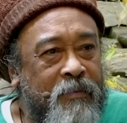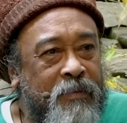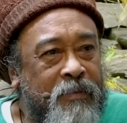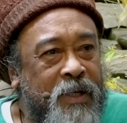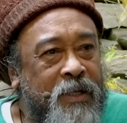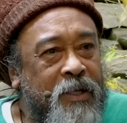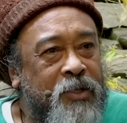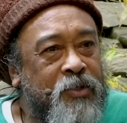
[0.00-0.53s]

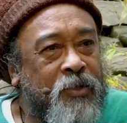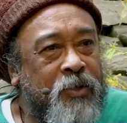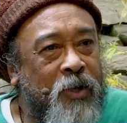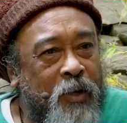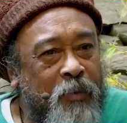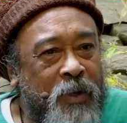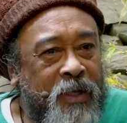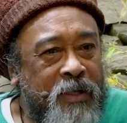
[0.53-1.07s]
But there's going
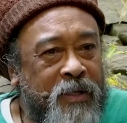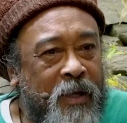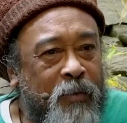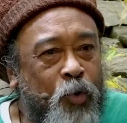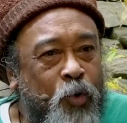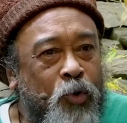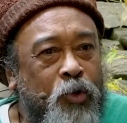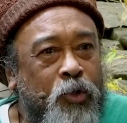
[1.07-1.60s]
to be a
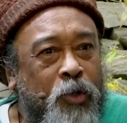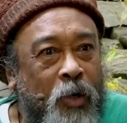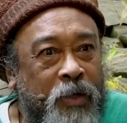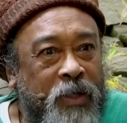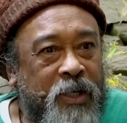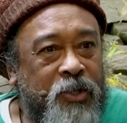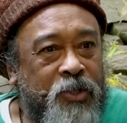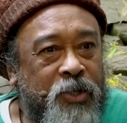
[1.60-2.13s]
time you
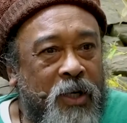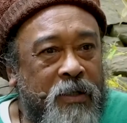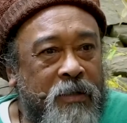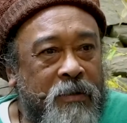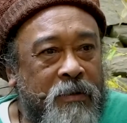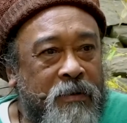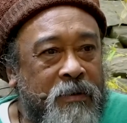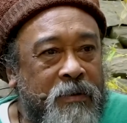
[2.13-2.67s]
don't enjoy it.
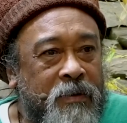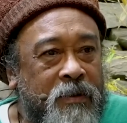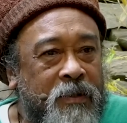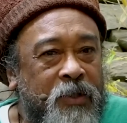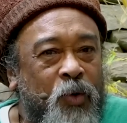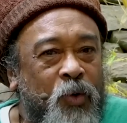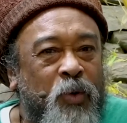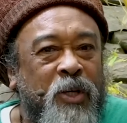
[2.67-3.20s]

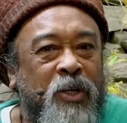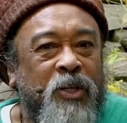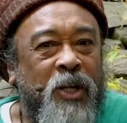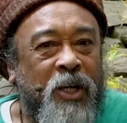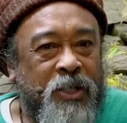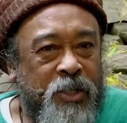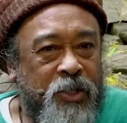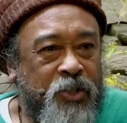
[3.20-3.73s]
You will
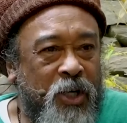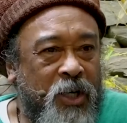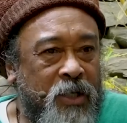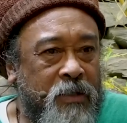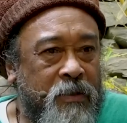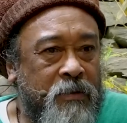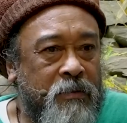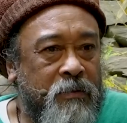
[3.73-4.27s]
not enjoy
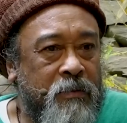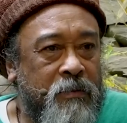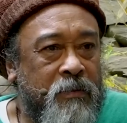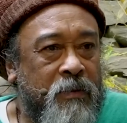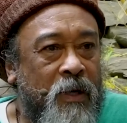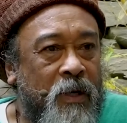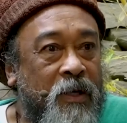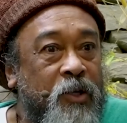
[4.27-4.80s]
it.
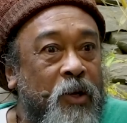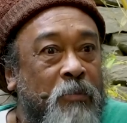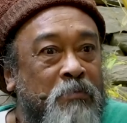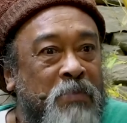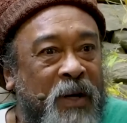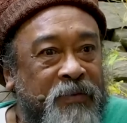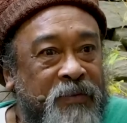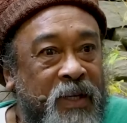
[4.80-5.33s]
On your
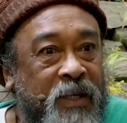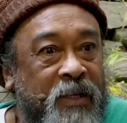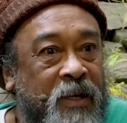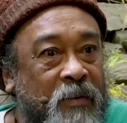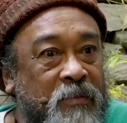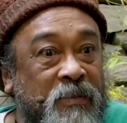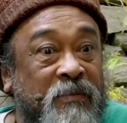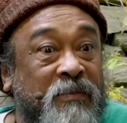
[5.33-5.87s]
birthday, it
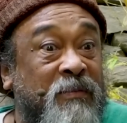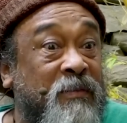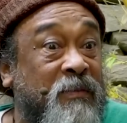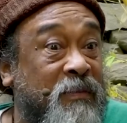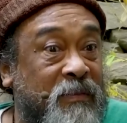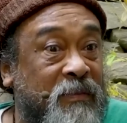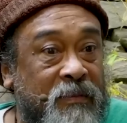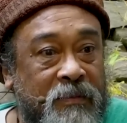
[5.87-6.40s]
comes,
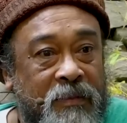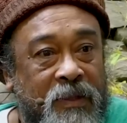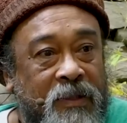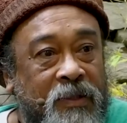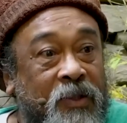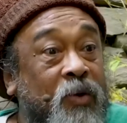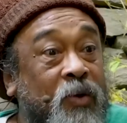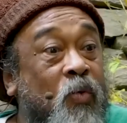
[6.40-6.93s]

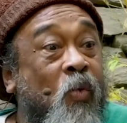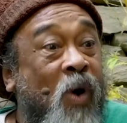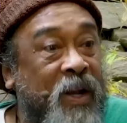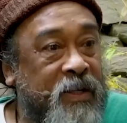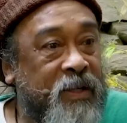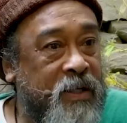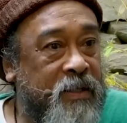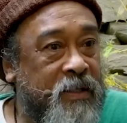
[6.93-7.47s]
mm, don't
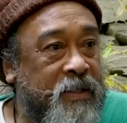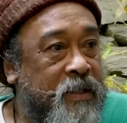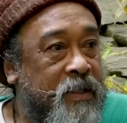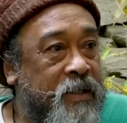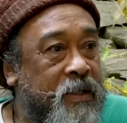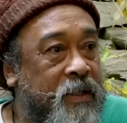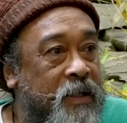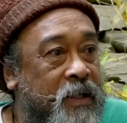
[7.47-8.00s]
want it.
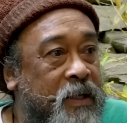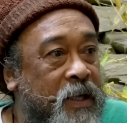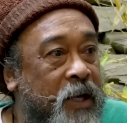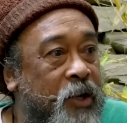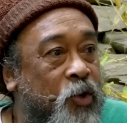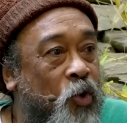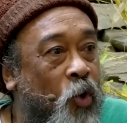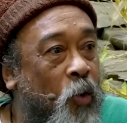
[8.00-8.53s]

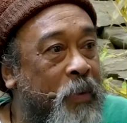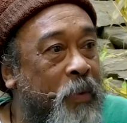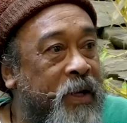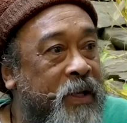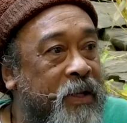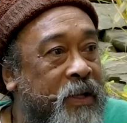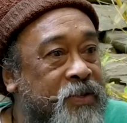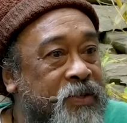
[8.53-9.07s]
And nobody
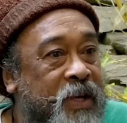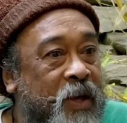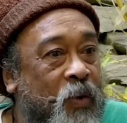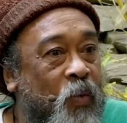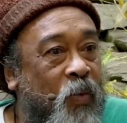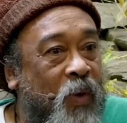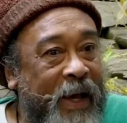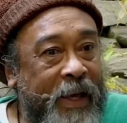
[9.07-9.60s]
can say
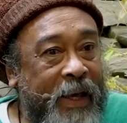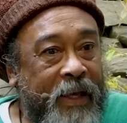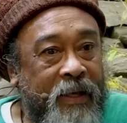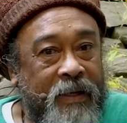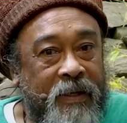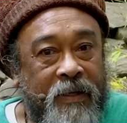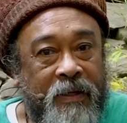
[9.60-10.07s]
why.